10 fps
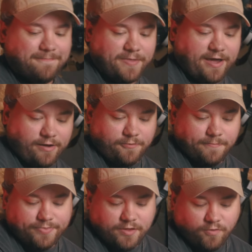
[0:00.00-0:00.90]
Now,
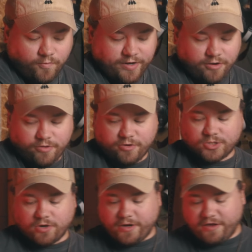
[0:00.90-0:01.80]
we know
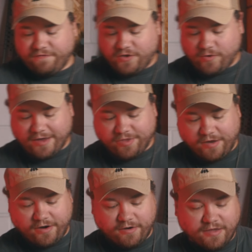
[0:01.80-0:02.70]
there's already a few out
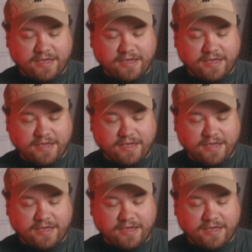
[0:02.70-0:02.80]
there.